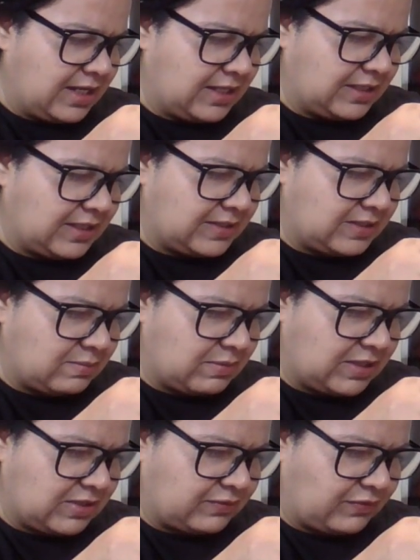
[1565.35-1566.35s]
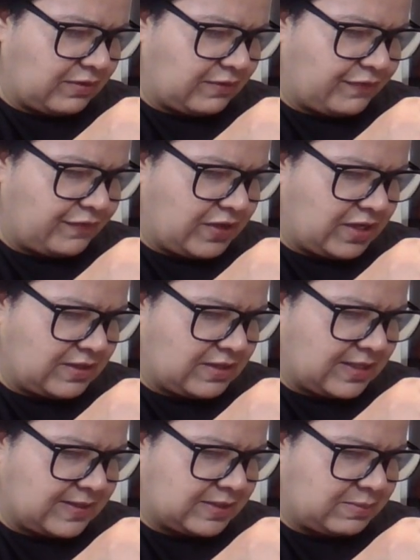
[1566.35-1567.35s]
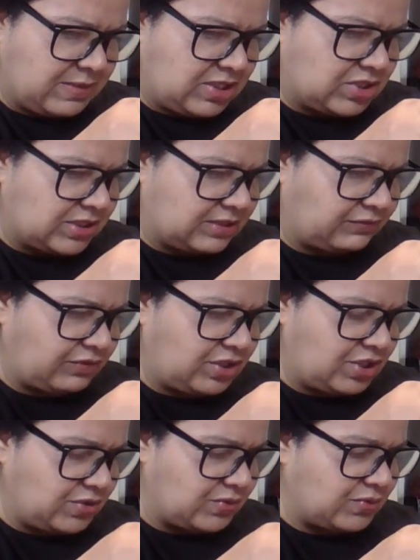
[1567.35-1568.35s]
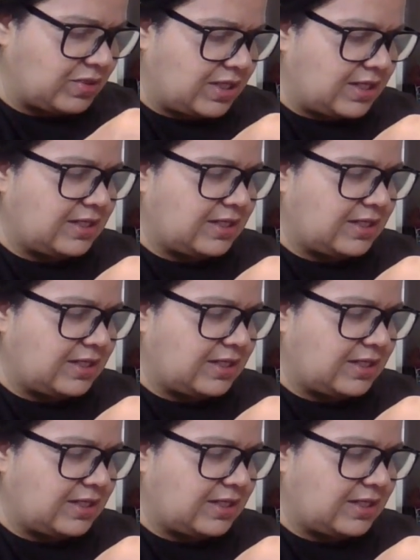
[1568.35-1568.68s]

and customize for a fit that is made just for you.